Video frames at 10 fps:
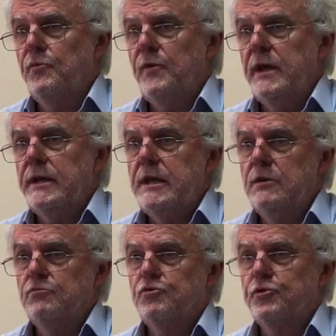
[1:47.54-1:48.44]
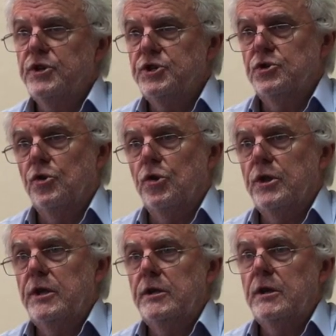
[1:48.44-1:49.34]
fairly
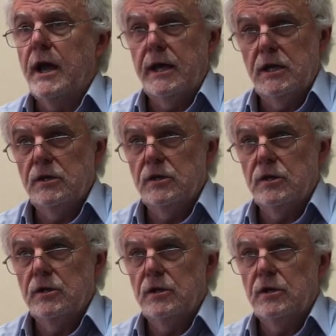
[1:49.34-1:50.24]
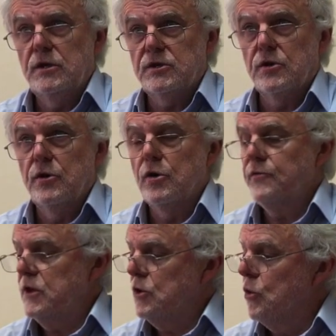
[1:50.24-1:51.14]
traditional in a
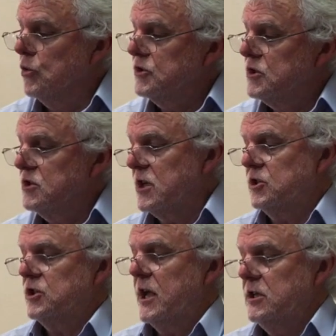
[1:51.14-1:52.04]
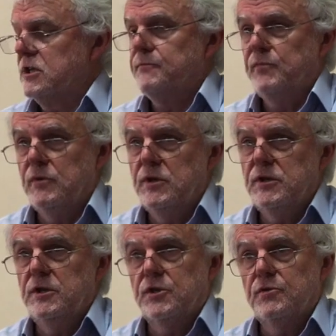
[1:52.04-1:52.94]
historiography course, such as
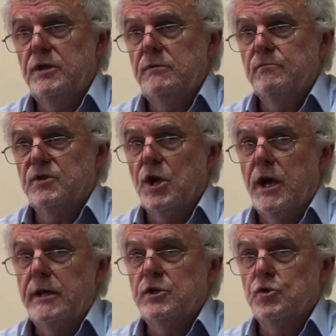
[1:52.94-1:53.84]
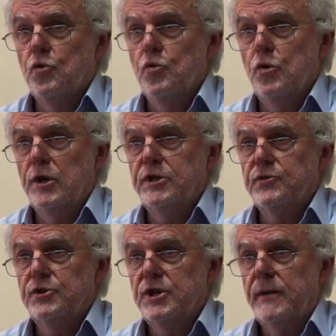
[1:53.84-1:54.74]
is history science or
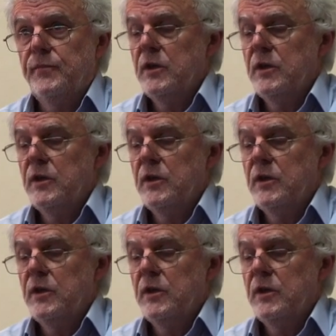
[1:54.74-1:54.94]
literature?